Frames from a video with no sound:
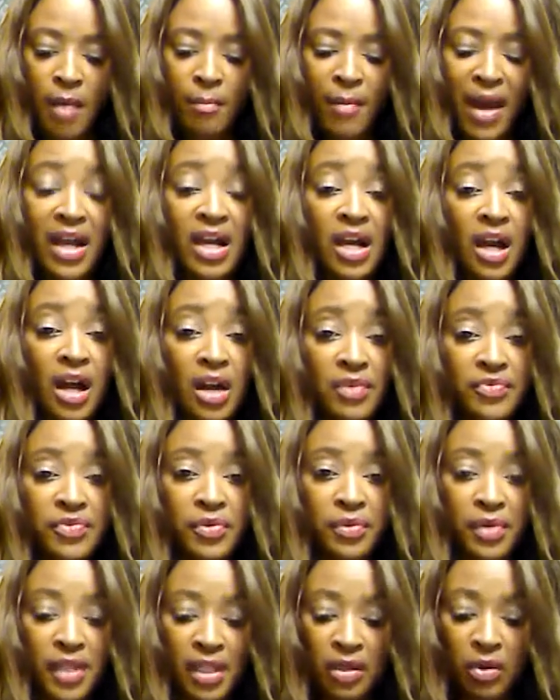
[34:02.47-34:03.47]
My
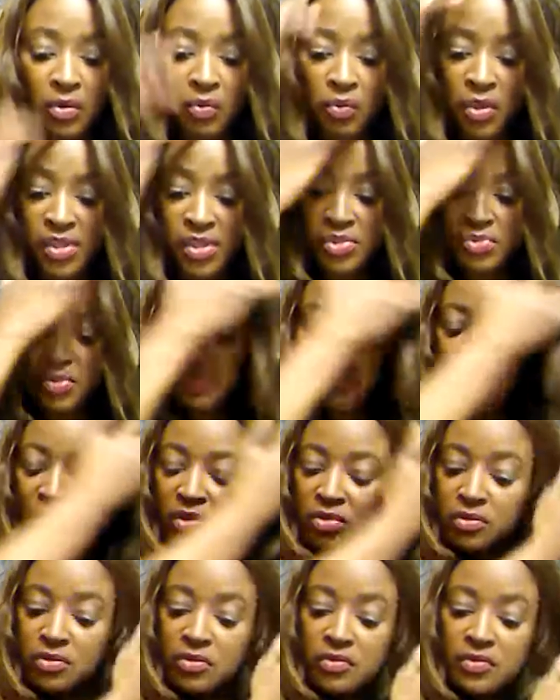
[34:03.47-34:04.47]
covering was
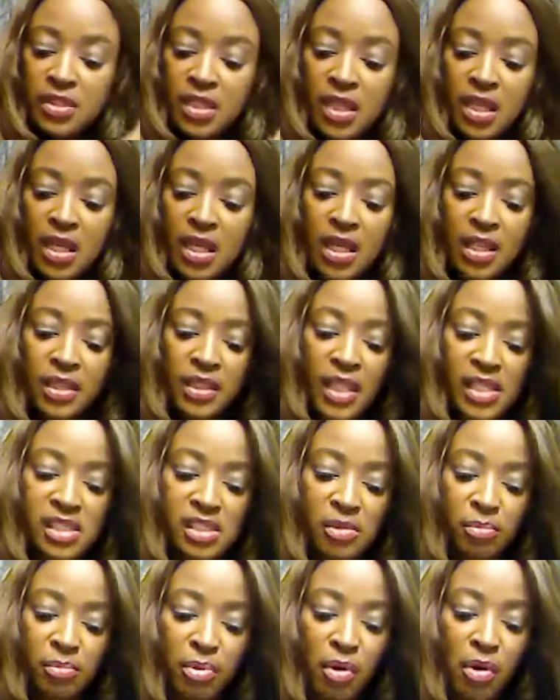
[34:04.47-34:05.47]
removed.
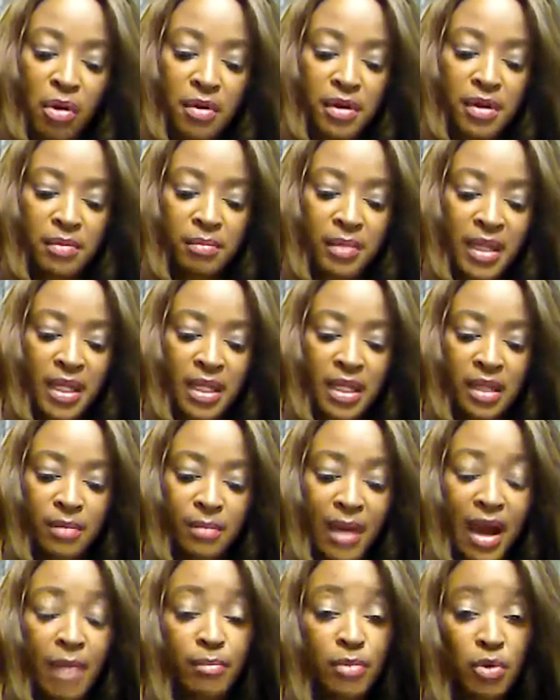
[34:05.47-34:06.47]
They supported me
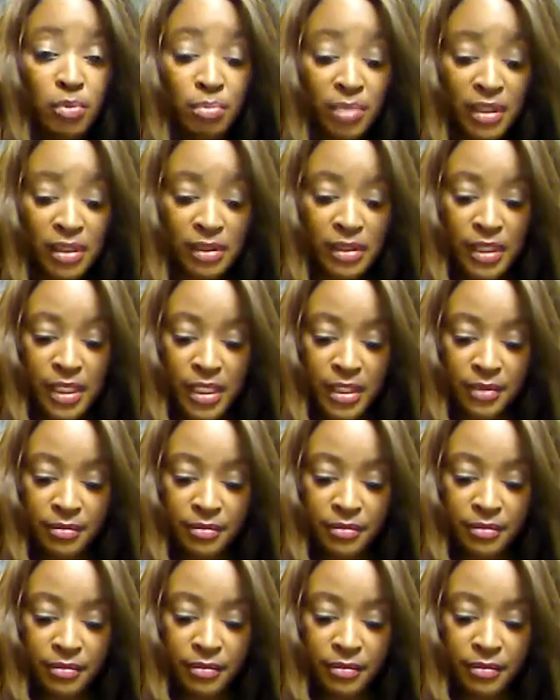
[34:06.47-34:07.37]
in my mobility.